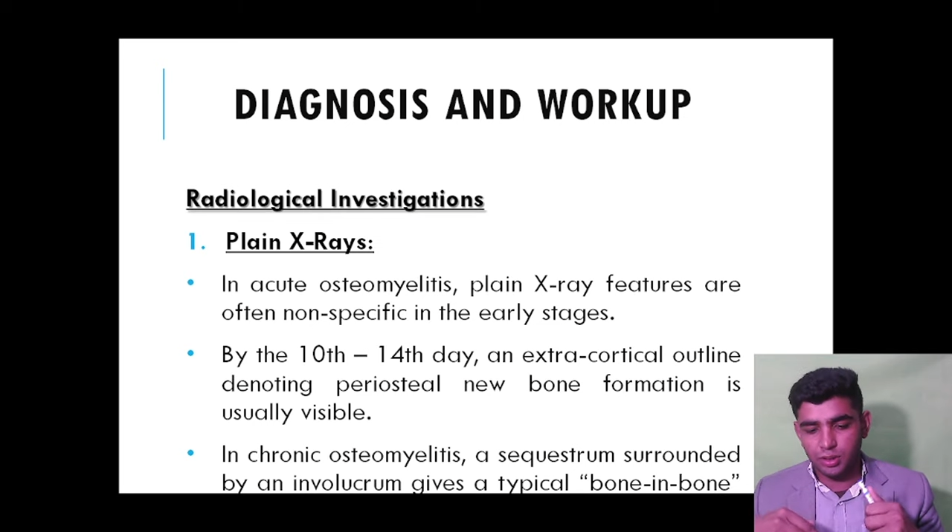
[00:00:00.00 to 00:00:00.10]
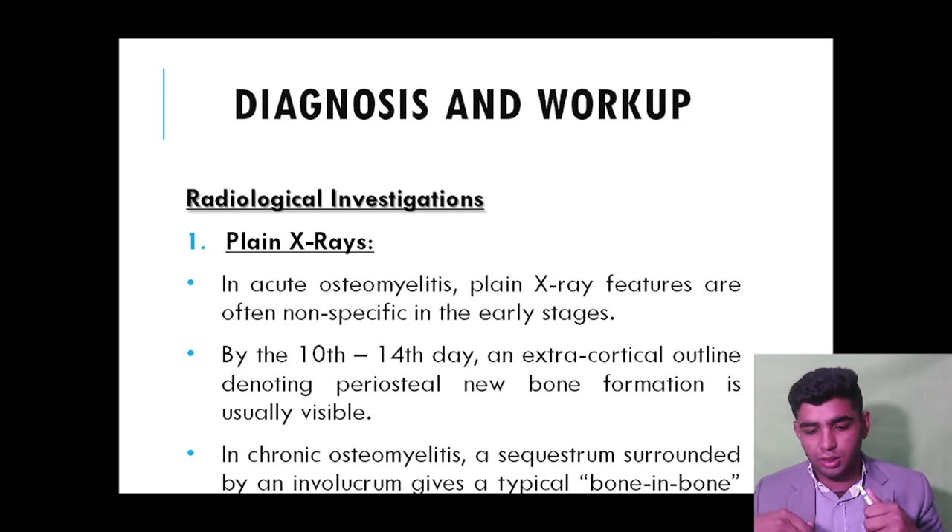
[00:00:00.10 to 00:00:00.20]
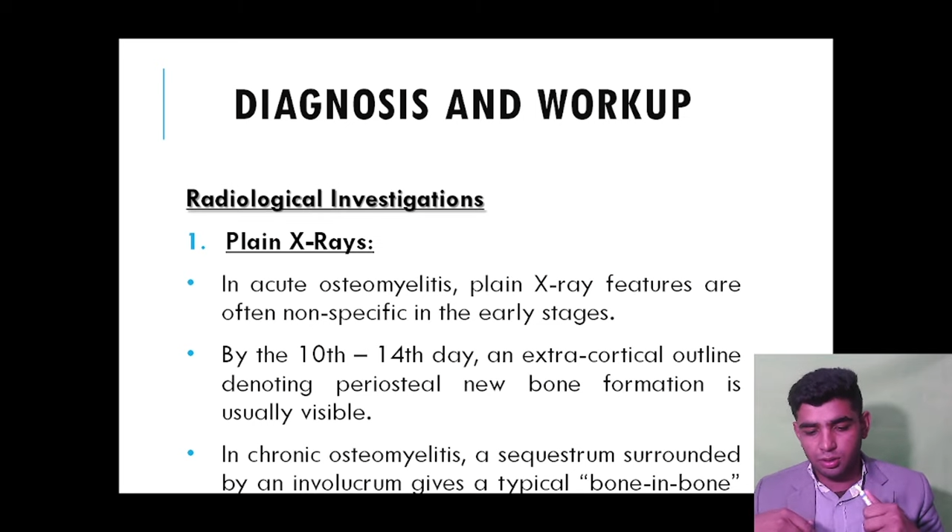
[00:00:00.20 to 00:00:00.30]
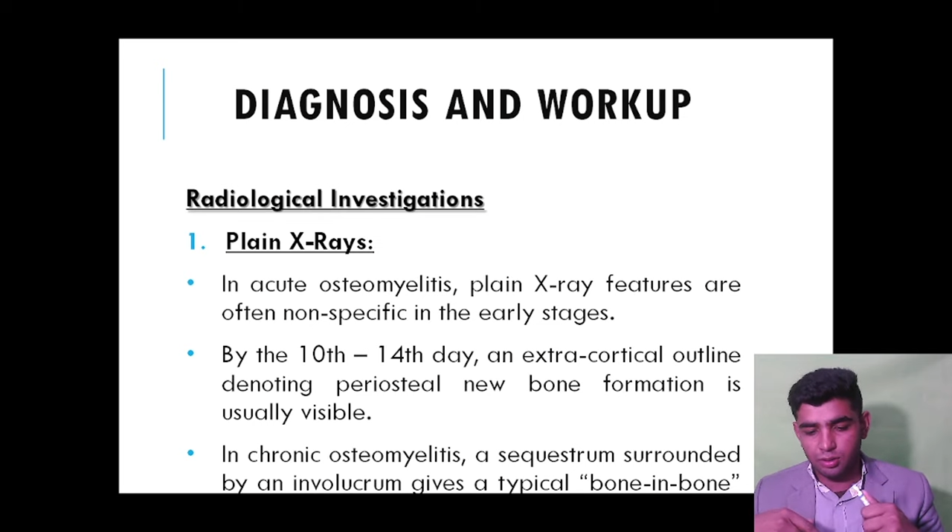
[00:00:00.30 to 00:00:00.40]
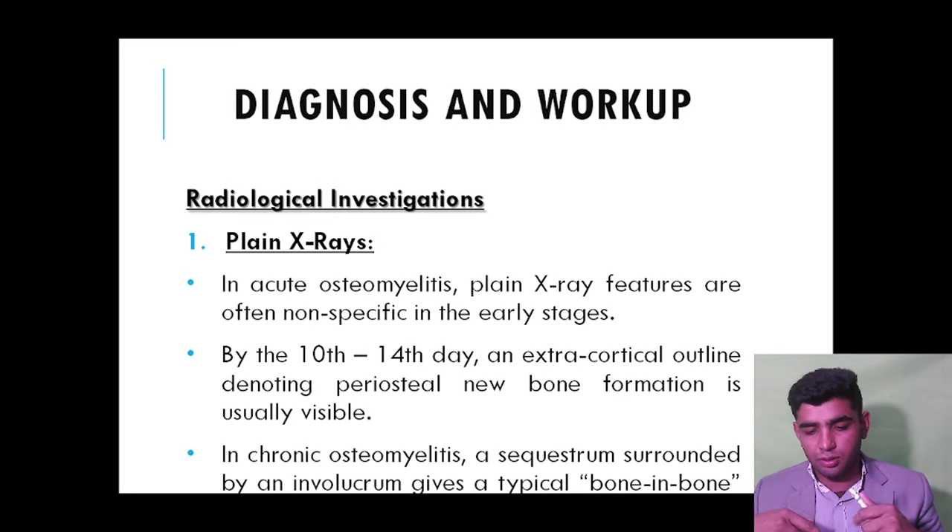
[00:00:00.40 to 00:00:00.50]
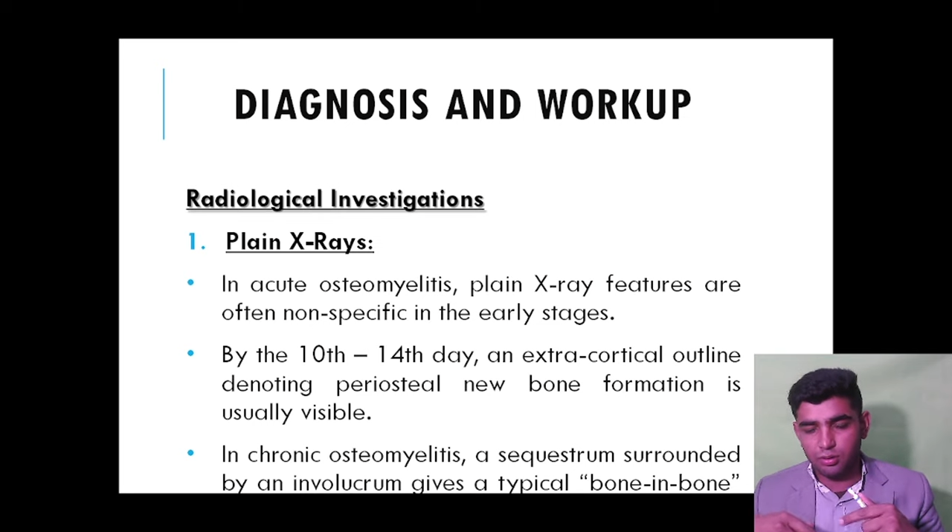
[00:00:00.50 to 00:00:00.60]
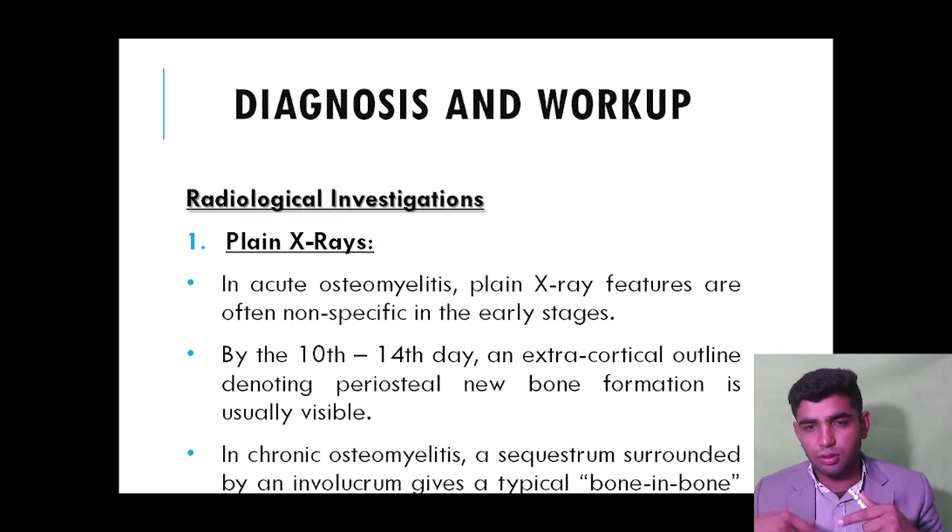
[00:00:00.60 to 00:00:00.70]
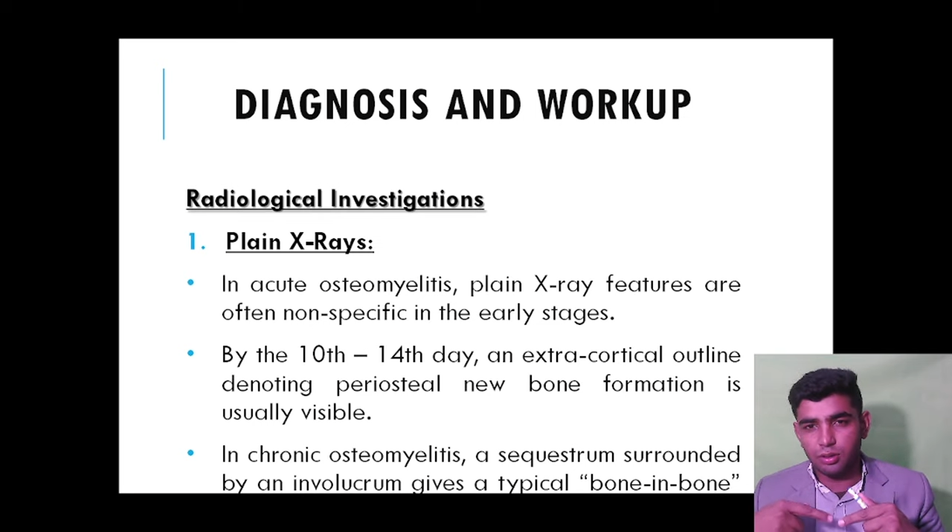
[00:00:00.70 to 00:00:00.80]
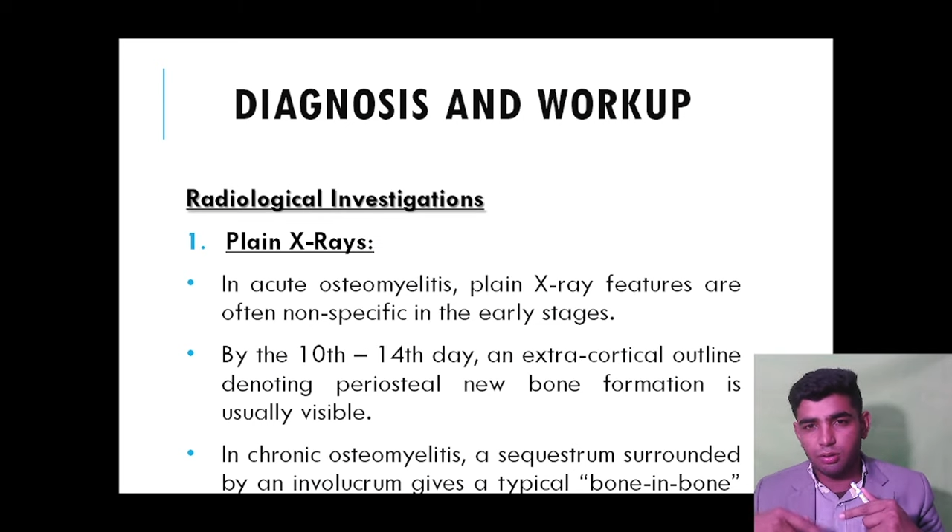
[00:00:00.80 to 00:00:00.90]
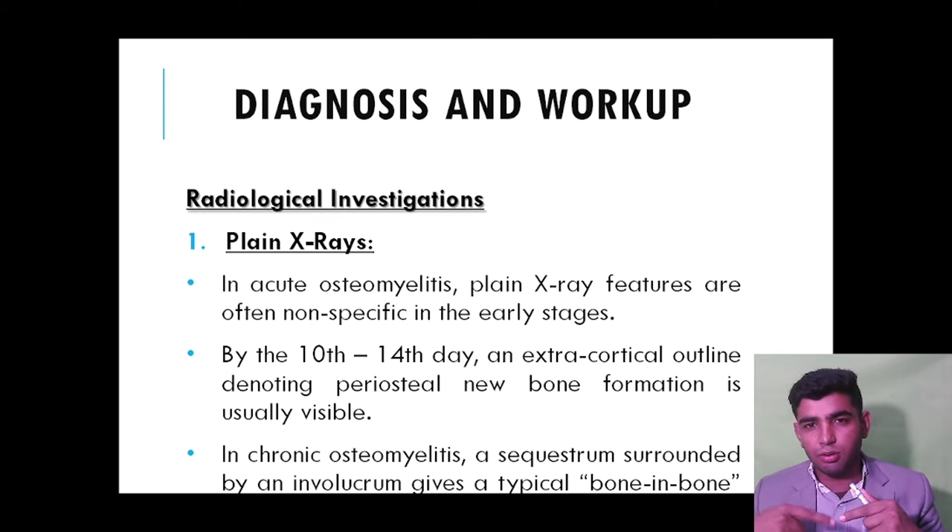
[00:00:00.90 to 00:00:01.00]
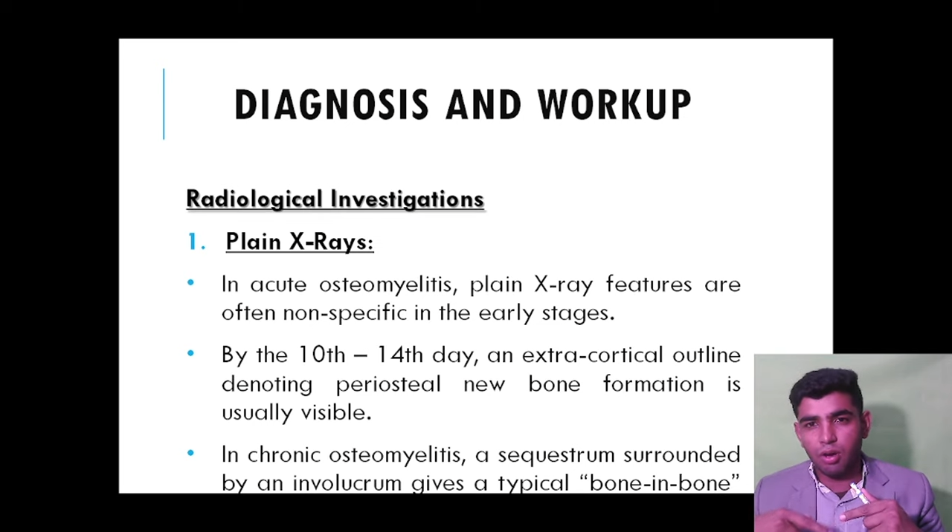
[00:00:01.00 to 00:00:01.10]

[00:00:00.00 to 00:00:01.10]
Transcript: in uh, uh,